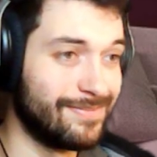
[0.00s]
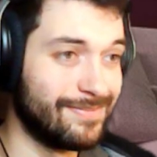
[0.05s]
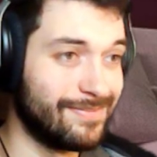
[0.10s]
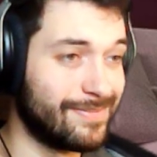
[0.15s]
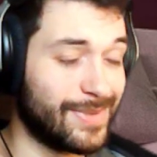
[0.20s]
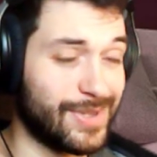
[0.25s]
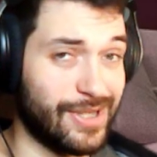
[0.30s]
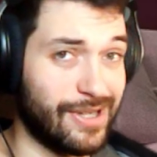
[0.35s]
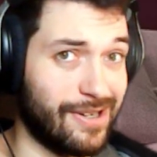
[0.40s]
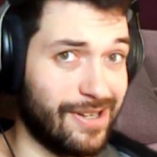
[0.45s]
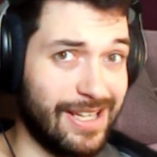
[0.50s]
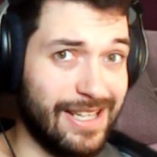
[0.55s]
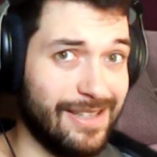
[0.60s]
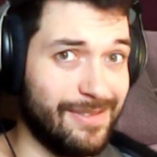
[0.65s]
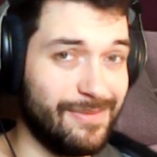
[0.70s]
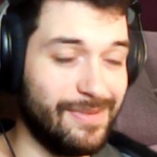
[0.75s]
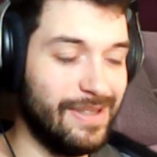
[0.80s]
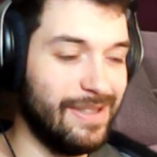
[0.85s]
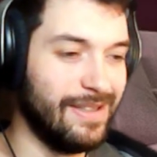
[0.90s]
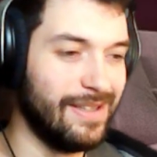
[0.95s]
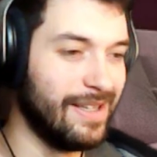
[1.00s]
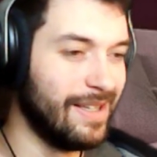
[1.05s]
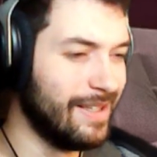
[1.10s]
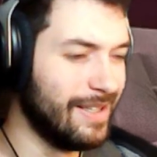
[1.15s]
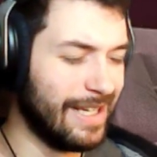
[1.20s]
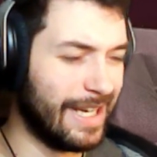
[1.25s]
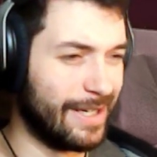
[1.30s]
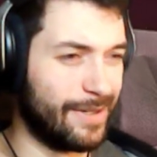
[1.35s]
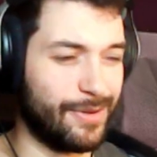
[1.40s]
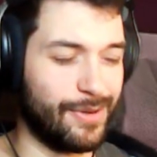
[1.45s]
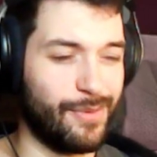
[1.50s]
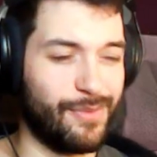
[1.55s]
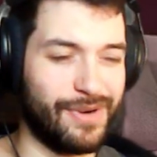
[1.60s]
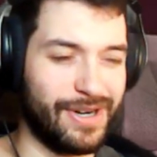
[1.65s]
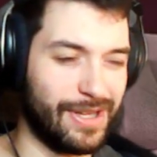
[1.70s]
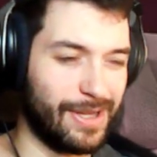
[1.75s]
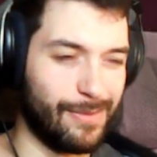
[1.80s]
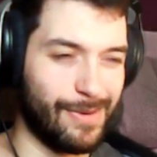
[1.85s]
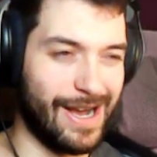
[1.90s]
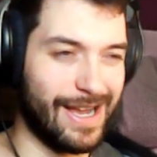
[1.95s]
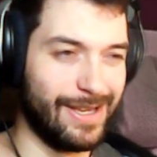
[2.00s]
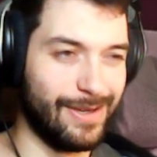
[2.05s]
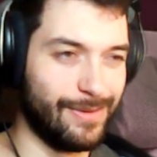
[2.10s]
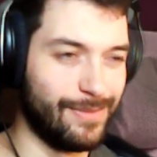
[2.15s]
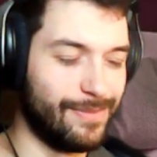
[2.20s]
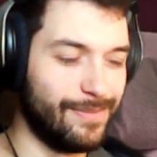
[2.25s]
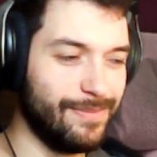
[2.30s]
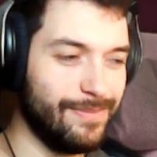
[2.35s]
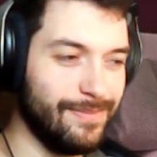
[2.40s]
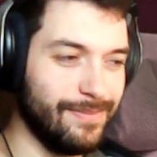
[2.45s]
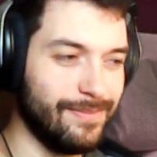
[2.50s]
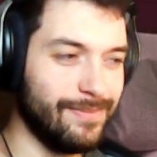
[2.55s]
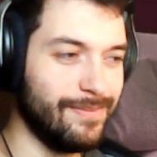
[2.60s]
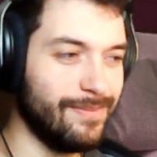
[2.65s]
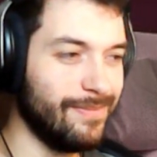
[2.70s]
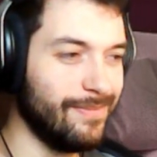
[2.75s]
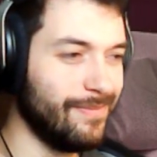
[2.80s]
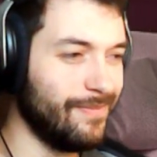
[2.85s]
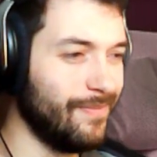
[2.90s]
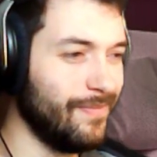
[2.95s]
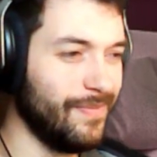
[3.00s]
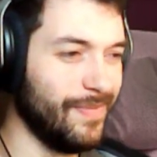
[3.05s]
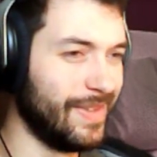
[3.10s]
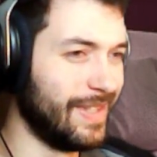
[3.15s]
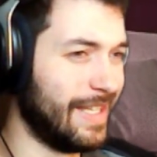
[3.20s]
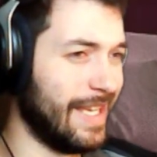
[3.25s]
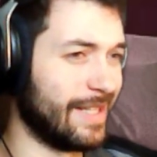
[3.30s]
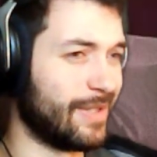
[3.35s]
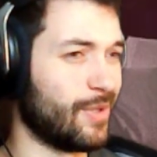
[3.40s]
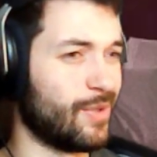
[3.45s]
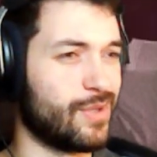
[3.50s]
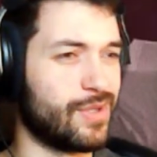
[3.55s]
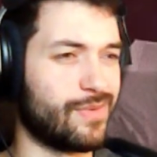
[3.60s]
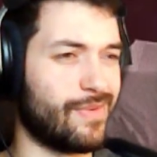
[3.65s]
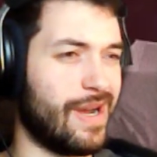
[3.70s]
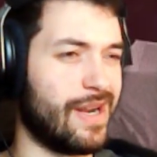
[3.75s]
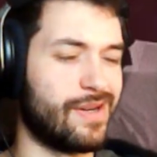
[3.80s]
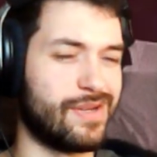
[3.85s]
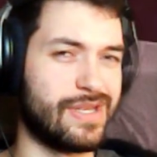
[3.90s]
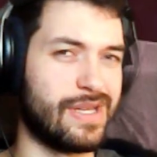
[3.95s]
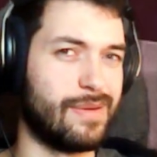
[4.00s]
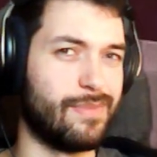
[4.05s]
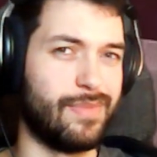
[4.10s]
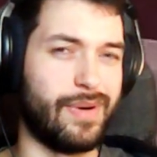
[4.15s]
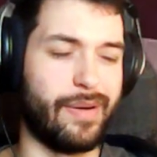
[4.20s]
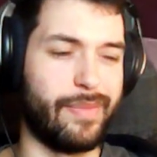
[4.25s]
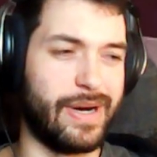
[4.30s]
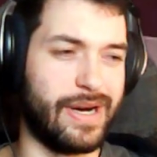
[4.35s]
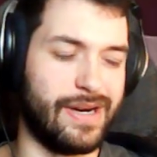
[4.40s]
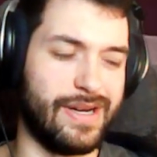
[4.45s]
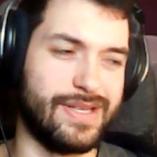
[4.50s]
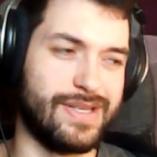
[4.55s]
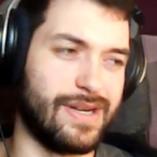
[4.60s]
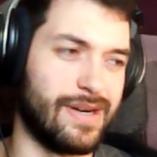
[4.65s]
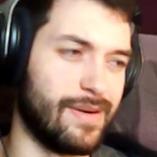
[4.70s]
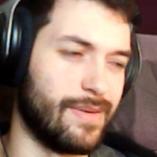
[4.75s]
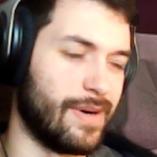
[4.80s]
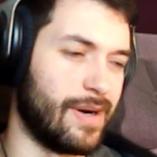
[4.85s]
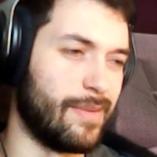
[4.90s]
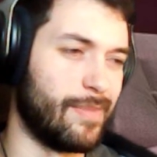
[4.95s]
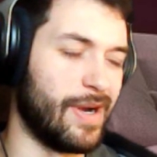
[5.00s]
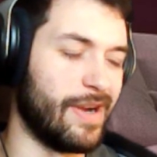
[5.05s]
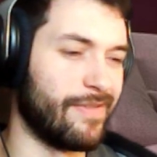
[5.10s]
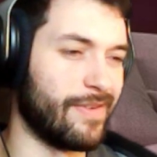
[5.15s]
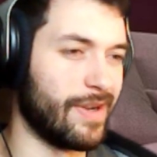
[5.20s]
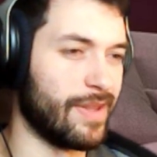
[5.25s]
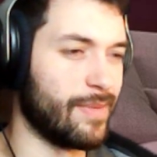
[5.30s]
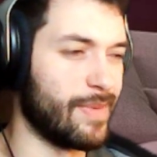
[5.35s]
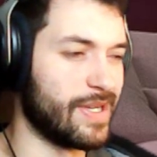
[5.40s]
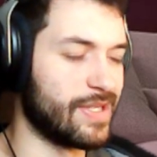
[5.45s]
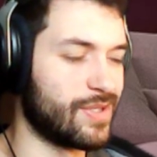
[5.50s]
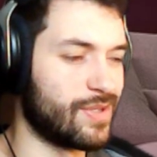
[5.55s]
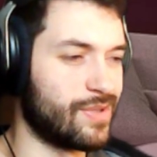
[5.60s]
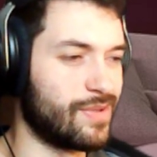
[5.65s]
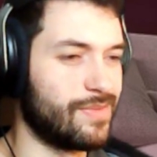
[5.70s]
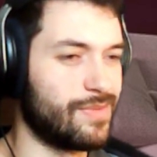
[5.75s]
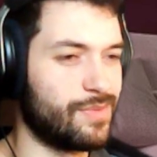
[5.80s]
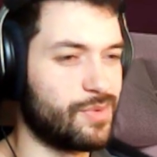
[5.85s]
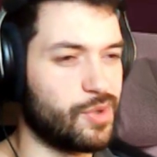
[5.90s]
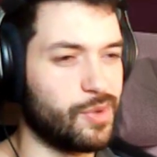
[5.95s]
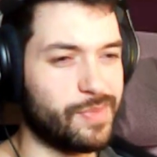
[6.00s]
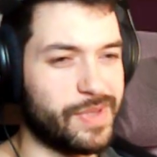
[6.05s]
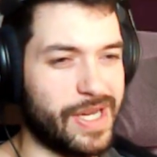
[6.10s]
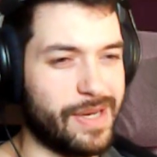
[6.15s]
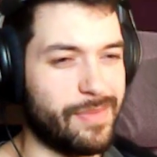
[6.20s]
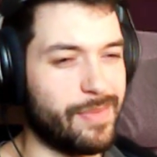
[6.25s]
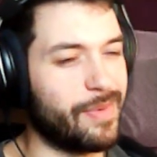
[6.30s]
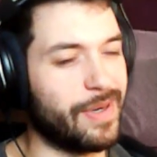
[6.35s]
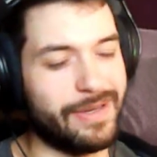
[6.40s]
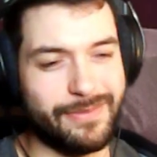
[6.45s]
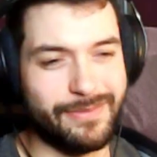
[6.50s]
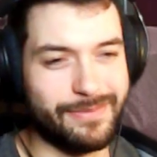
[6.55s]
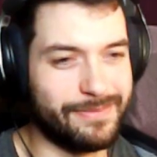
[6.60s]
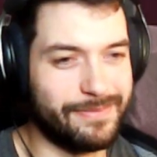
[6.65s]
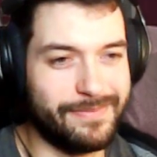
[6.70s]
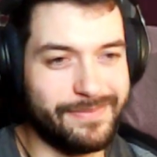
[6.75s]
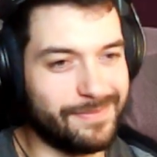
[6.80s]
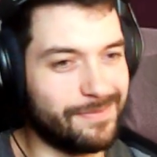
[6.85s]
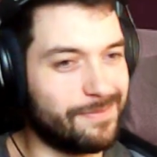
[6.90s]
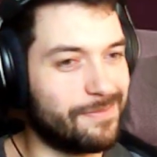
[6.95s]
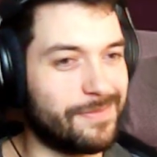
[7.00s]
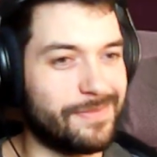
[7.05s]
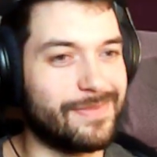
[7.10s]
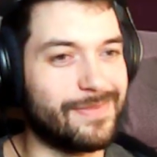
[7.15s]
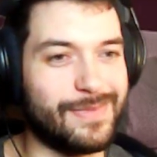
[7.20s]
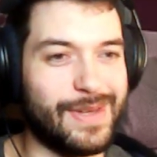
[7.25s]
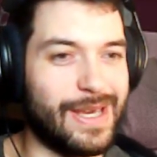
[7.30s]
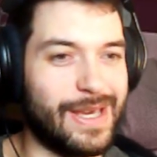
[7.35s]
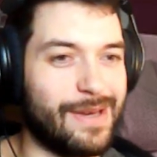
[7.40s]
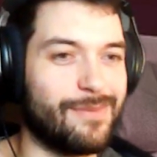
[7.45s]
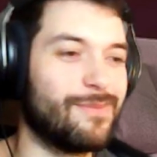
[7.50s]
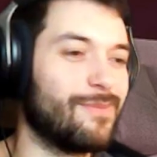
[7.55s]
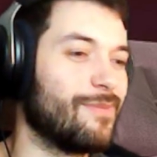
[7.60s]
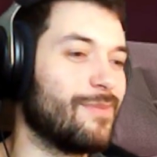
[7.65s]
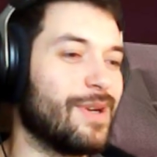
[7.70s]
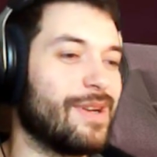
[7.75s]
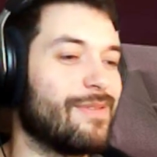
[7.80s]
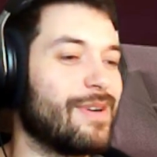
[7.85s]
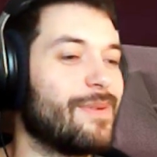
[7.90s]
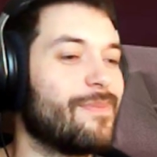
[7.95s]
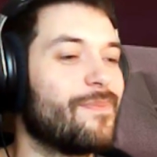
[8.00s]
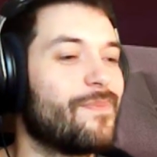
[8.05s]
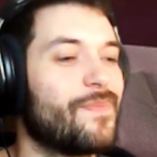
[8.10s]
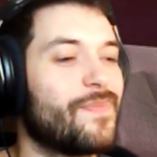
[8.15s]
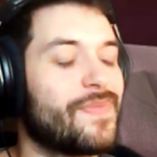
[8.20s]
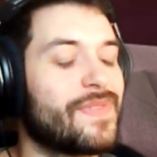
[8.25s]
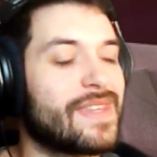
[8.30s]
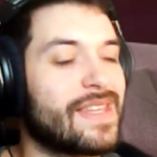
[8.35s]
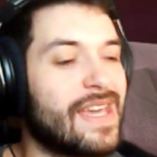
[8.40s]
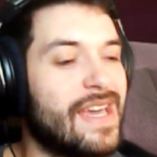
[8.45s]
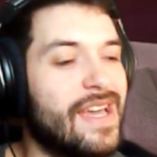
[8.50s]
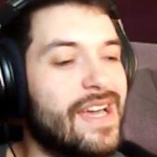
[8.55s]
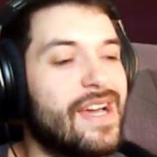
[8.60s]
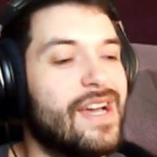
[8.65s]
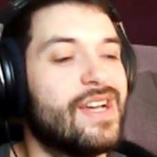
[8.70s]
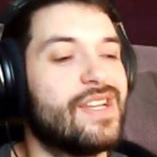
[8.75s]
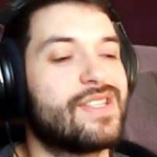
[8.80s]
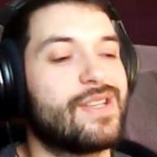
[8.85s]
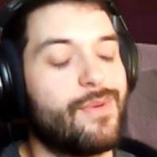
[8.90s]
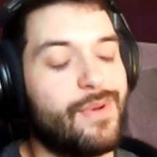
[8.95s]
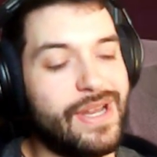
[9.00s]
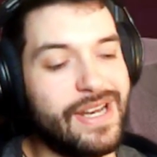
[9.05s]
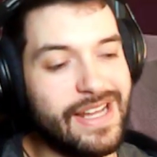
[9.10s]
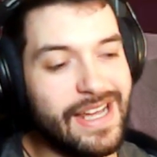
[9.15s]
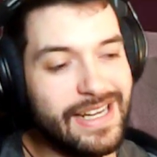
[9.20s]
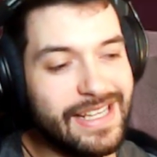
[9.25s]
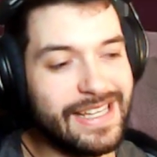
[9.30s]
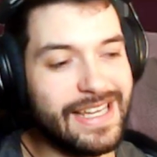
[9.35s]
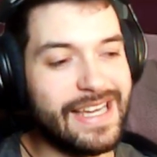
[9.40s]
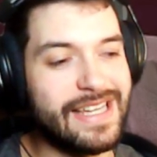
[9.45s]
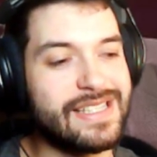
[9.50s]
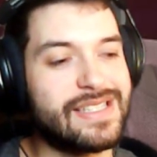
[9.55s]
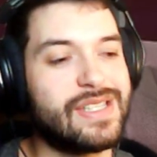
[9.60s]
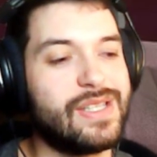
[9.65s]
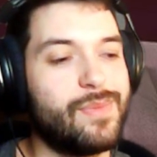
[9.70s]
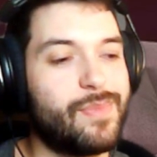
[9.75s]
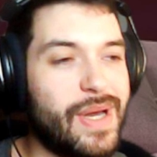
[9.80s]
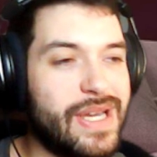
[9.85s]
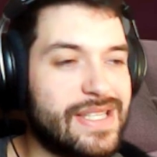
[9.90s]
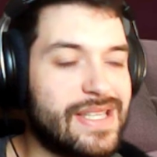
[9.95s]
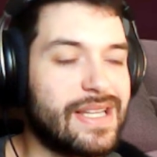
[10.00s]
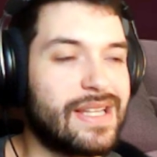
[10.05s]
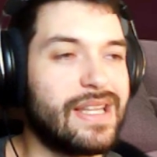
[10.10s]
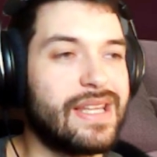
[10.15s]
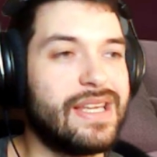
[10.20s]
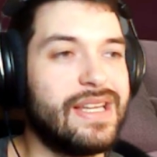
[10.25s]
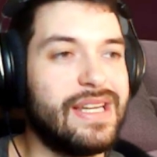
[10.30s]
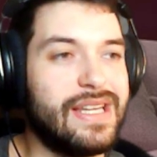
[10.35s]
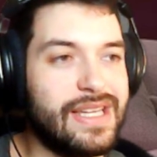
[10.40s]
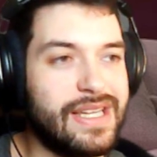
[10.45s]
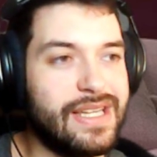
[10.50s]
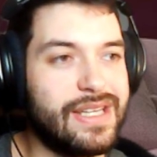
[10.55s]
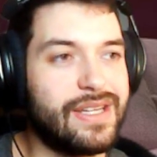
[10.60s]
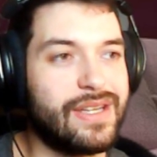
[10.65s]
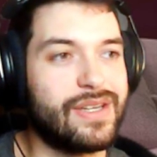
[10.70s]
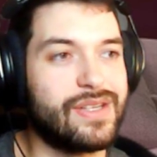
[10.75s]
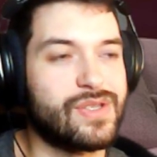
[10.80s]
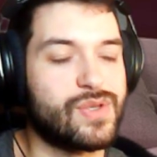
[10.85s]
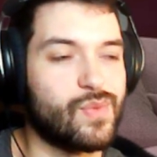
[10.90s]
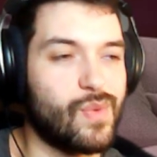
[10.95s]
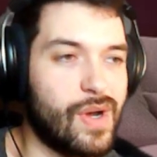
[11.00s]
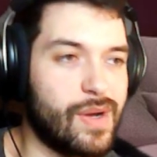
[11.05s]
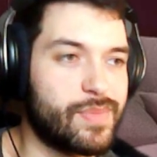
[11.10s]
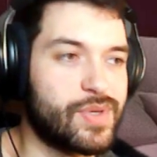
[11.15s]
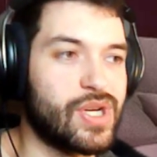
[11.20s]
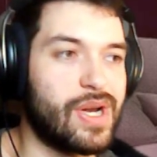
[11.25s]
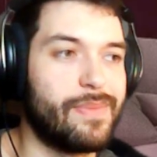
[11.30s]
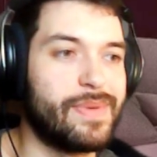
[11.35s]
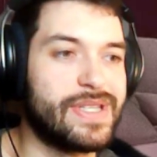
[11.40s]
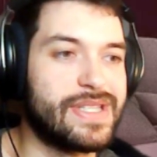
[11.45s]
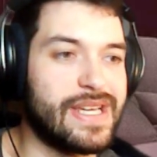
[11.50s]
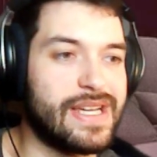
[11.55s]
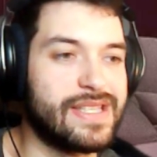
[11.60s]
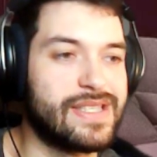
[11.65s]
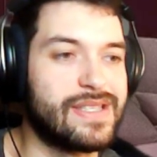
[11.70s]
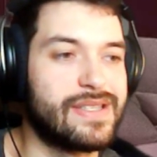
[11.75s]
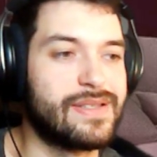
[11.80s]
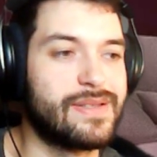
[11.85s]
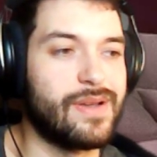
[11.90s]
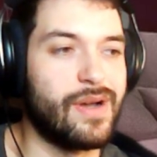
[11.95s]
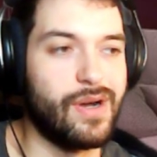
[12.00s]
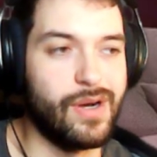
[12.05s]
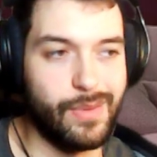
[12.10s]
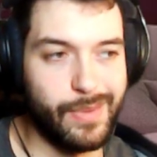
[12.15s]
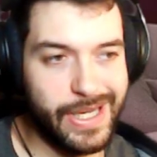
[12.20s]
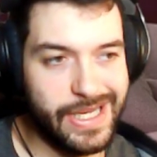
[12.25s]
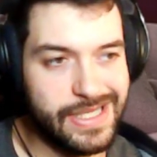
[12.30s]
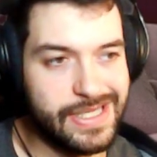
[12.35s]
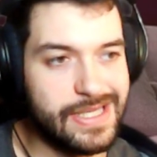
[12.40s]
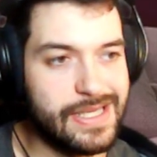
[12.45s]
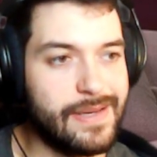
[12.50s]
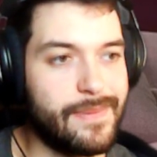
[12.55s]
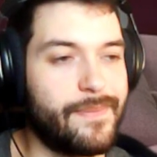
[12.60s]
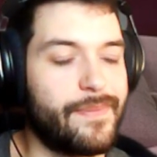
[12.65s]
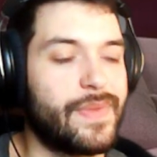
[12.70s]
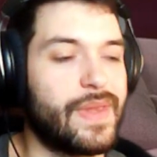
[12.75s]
Sorry. I don't know really why you get those. Riders and barbarians are by far the best troop type, but hey, whatever. So in any case, you basically need swamp shaman sets always.